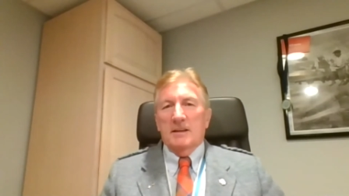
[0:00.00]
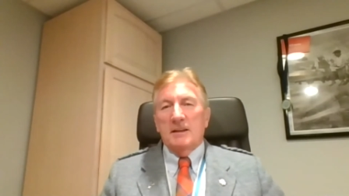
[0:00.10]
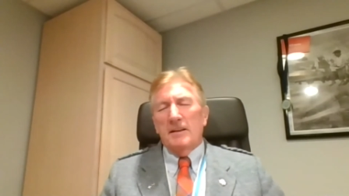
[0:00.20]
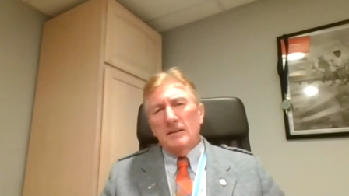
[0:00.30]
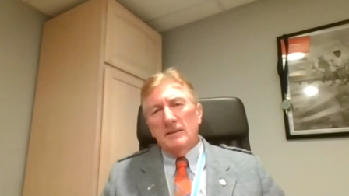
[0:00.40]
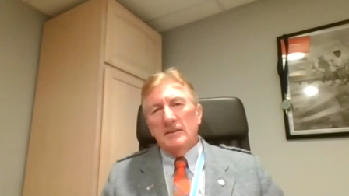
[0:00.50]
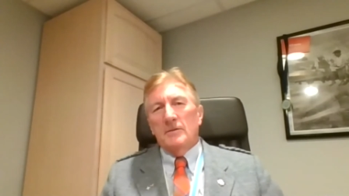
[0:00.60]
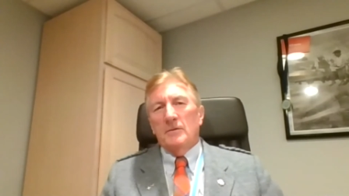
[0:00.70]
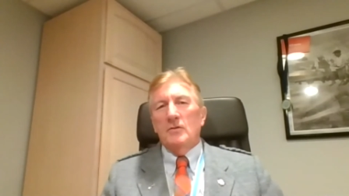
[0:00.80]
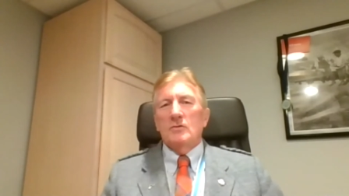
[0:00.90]
I said, this is the
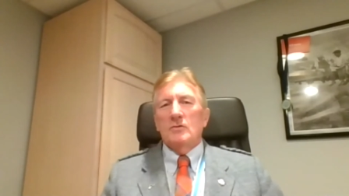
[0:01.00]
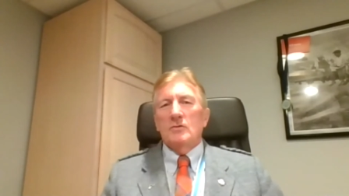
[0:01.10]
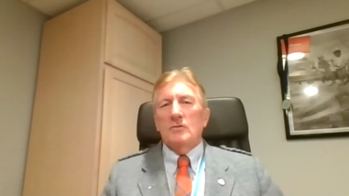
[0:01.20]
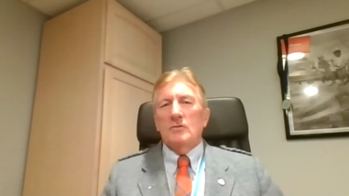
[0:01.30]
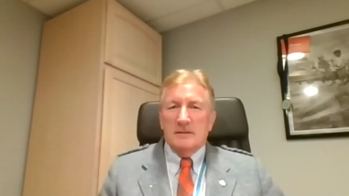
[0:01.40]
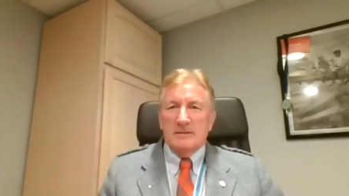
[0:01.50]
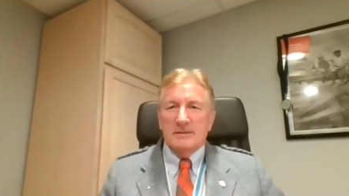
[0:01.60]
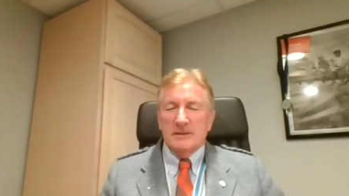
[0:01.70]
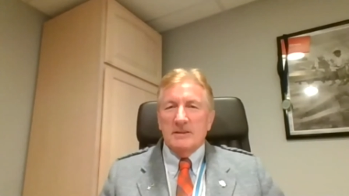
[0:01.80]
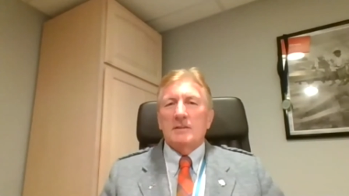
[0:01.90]
future.
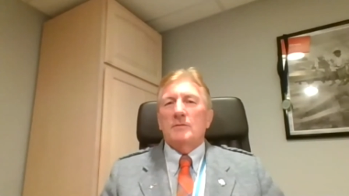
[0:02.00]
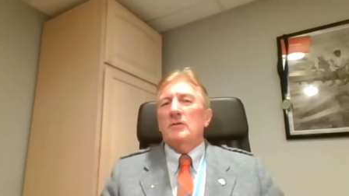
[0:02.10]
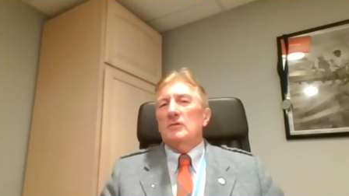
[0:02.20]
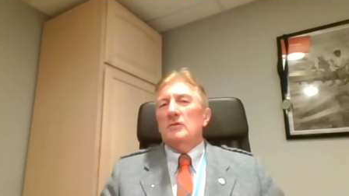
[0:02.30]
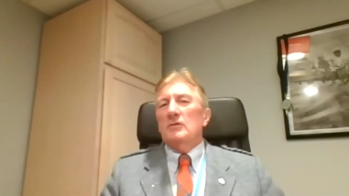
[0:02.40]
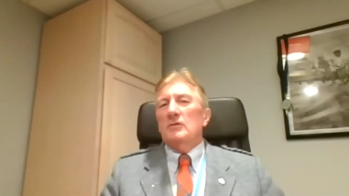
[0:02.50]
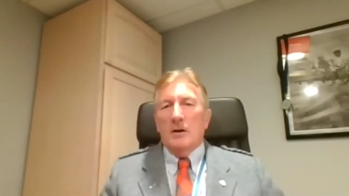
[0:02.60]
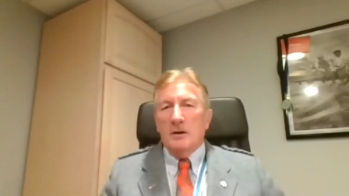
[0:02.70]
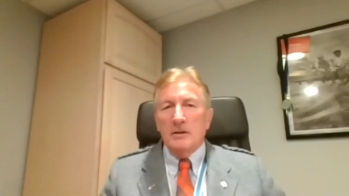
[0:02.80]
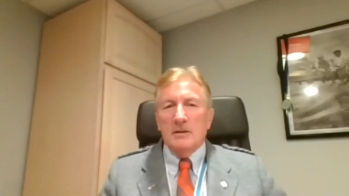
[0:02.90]
This is the future for
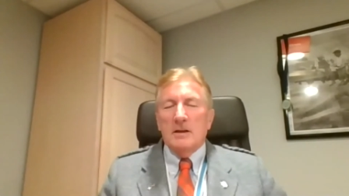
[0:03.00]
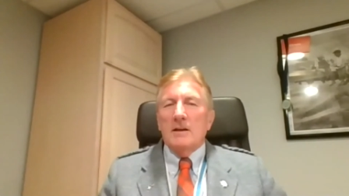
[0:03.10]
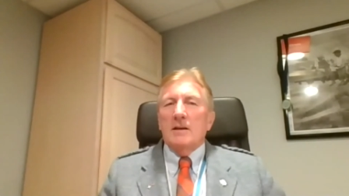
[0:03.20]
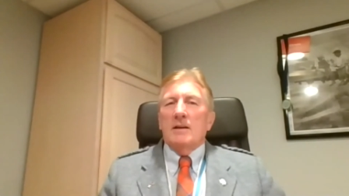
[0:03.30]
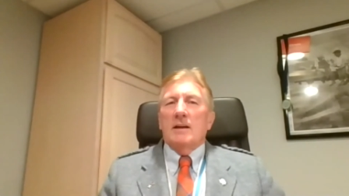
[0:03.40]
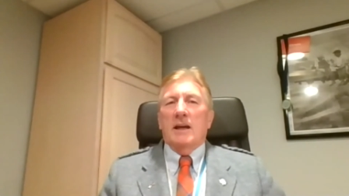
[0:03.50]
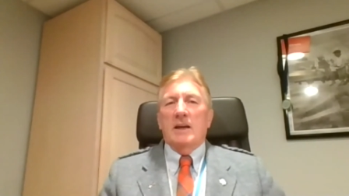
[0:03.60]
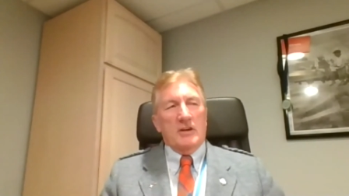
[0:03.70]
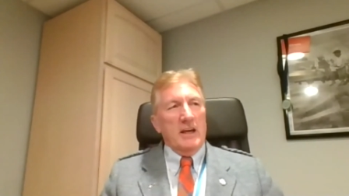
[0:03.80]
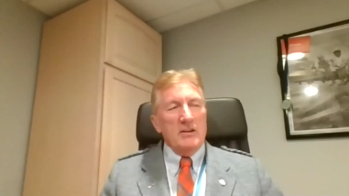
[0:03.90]
all
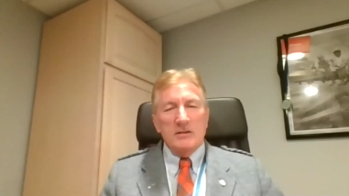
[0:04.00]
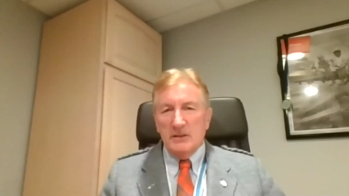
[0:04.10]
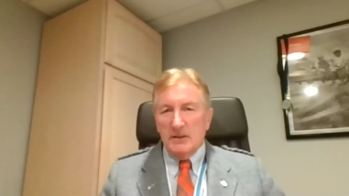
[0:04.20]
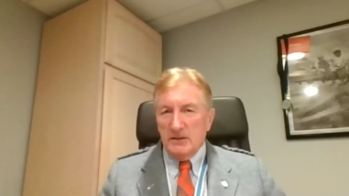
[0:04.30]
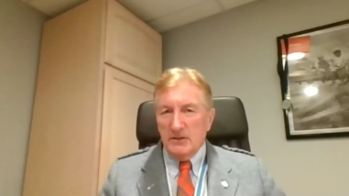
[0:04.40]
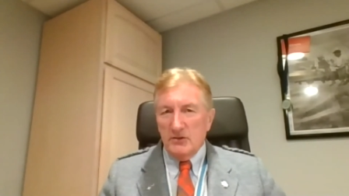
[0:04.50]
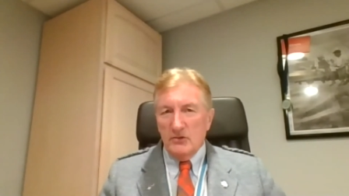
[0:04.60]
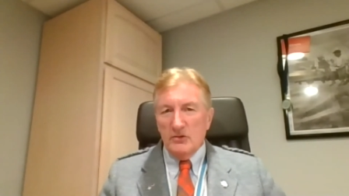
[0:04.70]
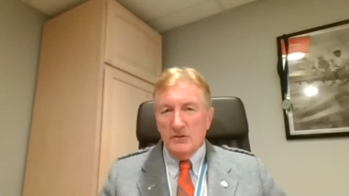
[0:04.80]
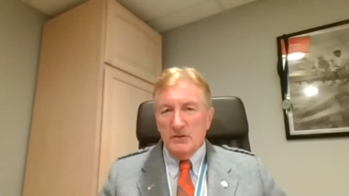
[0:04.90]
educational
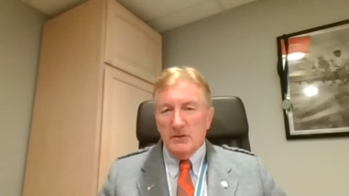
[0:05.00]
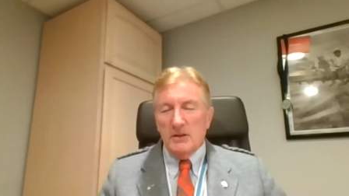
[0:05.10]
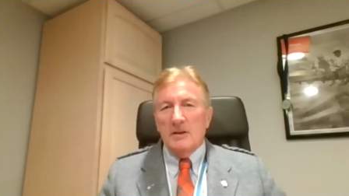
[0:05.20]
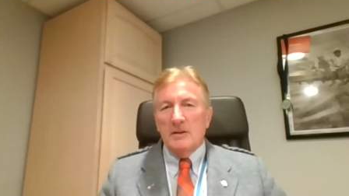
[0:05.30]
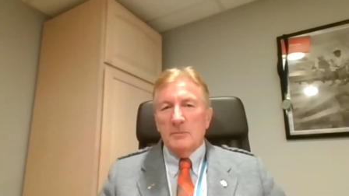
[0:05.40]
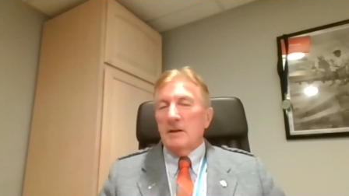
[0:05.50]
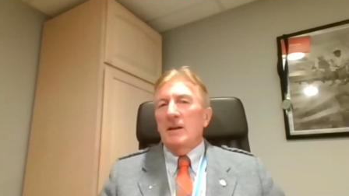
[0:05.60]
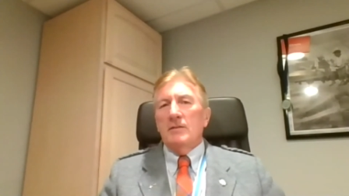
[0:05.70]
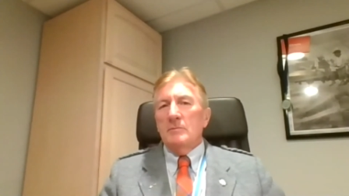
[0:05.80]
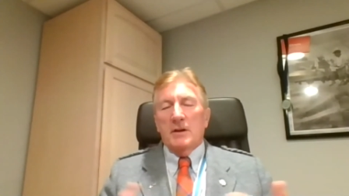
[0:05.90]
institutions, but
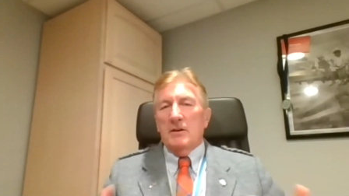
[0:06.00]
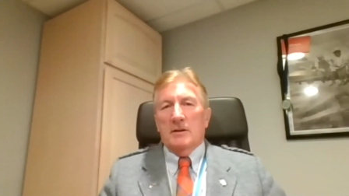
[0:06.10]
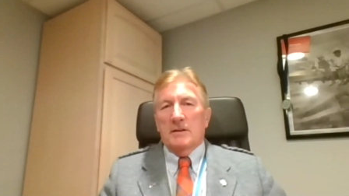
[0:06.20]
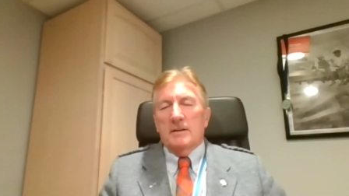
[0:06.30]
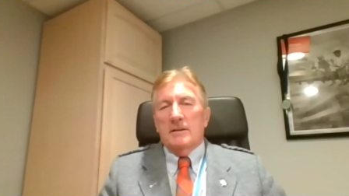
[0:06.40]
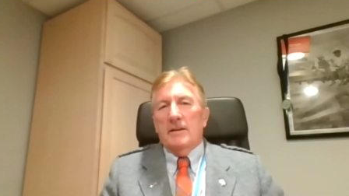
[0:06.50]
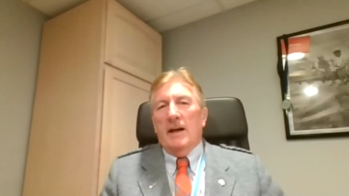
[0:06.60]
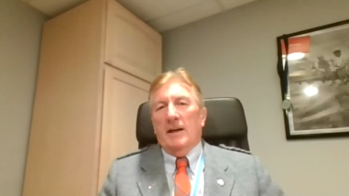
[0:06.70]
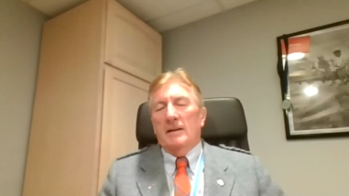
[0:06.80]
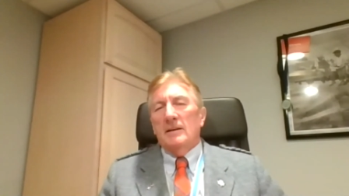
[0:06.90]
even beyond
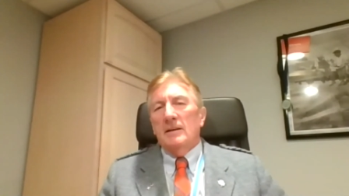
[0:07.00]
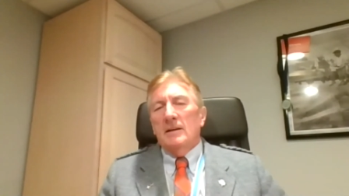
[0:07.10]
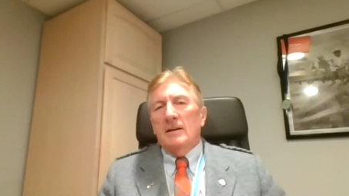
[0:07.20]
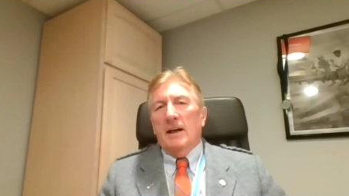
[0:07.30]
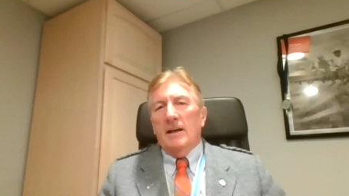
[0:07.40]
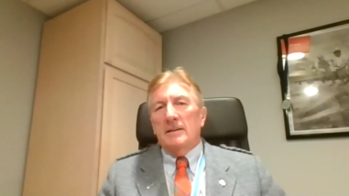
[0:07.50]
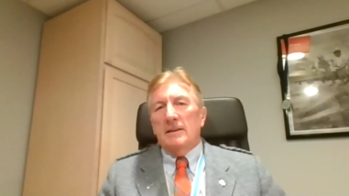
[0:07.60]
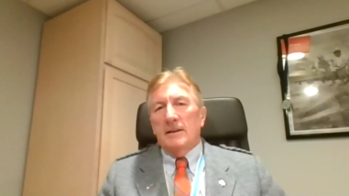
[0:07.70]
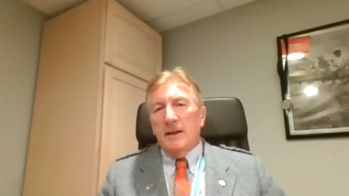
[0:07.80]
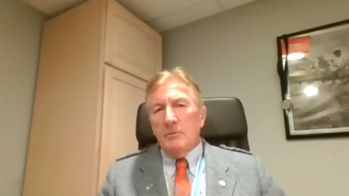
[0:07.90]
that. And
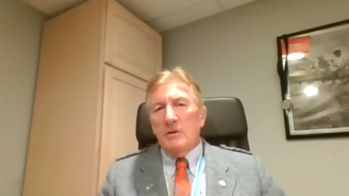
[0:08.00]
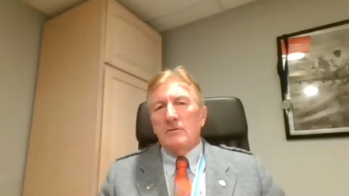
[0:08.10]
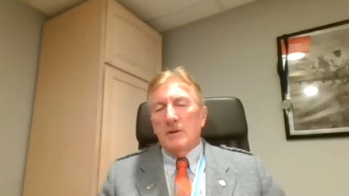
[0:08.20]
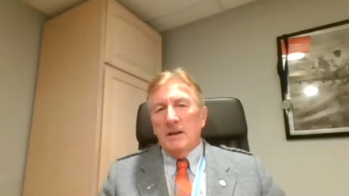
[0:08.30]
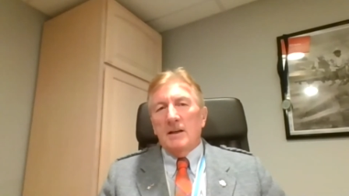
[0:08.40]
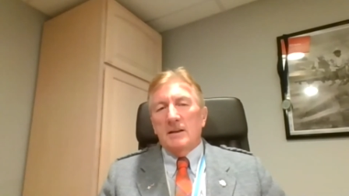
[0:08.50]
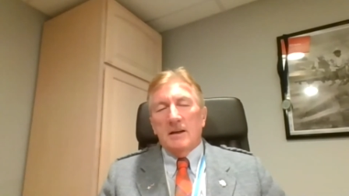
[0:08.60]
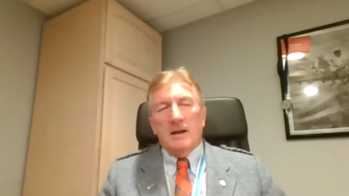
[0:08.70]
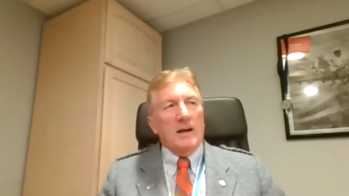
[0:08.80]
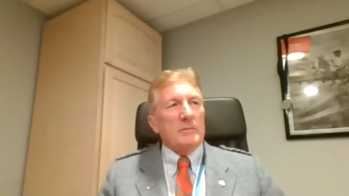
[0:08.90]
they were running
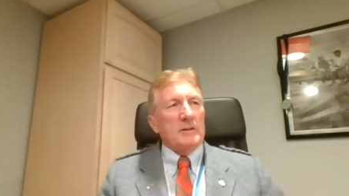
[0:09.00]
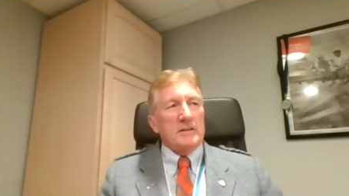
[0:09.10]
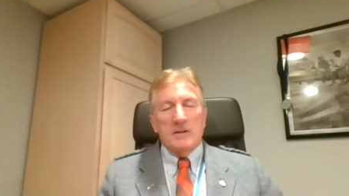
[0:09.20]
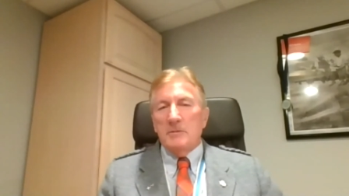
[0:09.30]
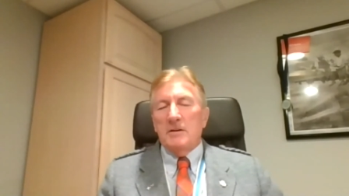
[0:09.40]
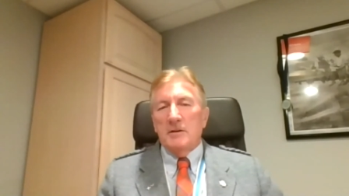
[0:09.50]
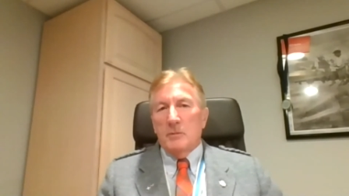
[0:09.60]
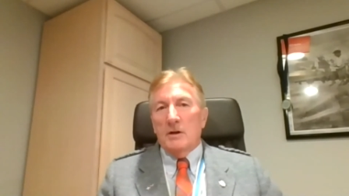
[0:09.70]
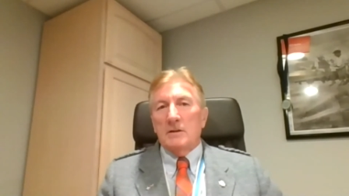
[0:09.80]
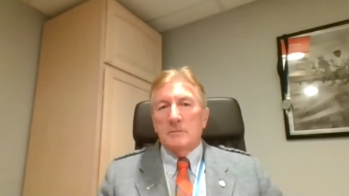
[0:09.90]
a distributed
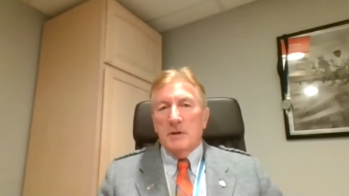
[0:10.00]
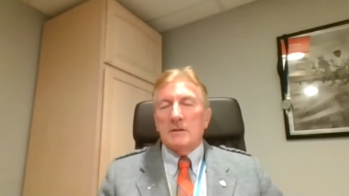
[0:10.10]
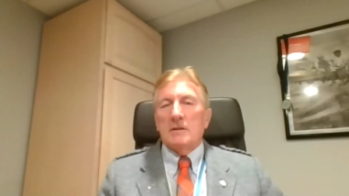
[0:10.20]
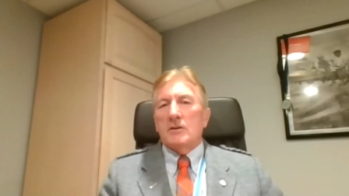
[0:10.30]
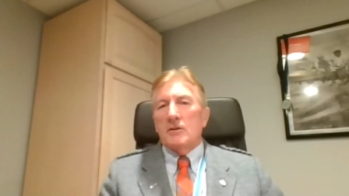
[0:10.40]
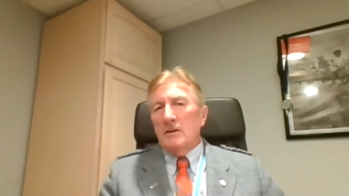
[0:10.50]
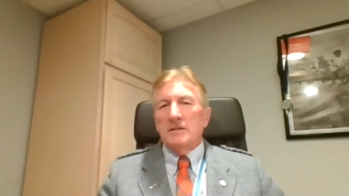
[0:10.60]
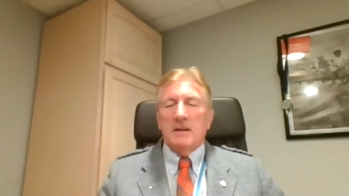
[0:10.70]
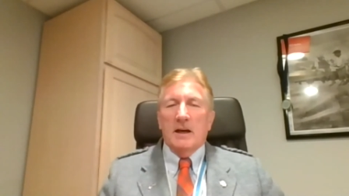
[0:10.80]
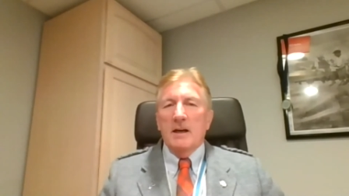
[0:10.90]
model across
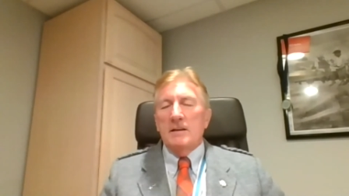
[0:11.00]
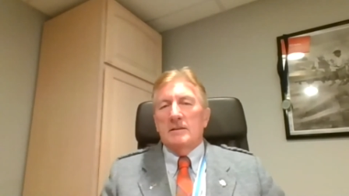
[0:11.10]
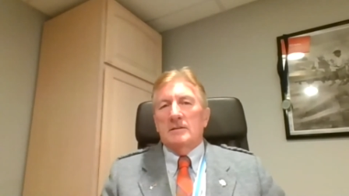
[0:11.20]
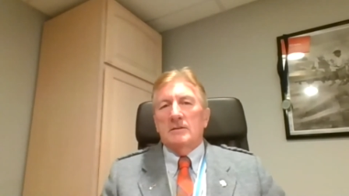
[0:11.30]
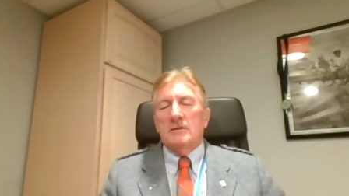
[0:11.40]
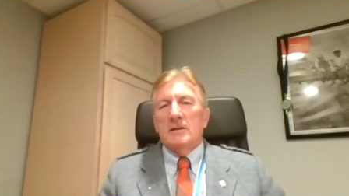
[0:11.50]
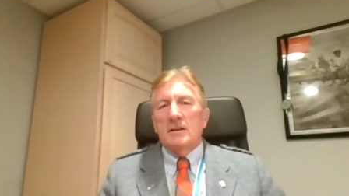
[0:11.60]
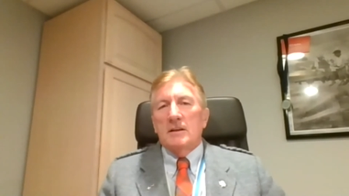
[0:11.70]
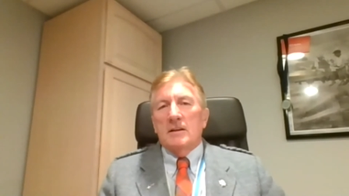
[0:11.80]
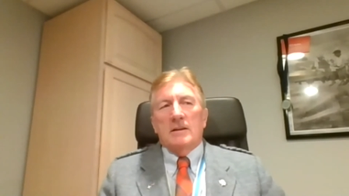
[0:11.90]
the islands
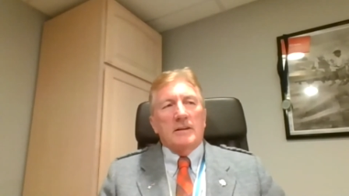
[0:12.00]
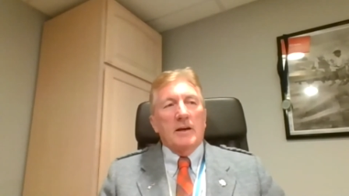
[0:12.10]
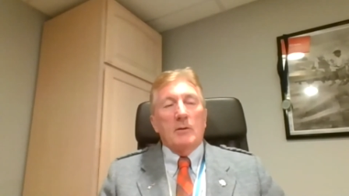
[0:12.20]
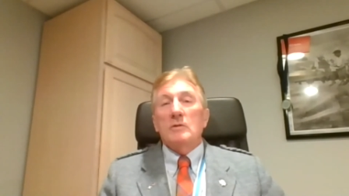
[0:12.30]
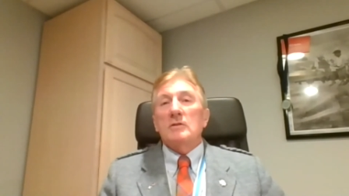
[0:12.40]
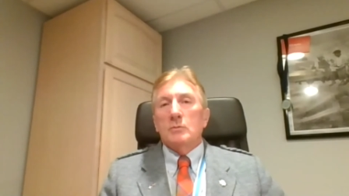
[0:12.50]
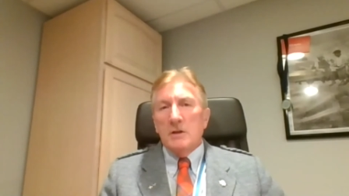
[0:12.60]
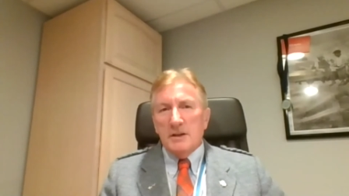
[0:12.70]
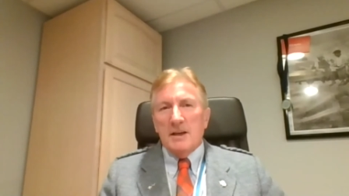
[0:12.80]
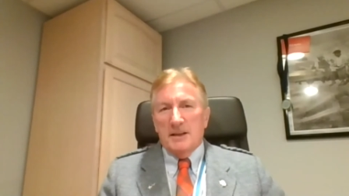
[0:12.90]
that was
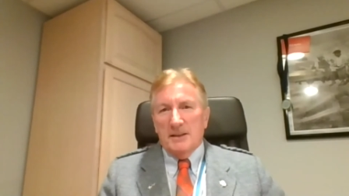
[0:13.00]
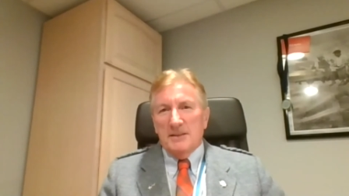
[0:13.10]
working.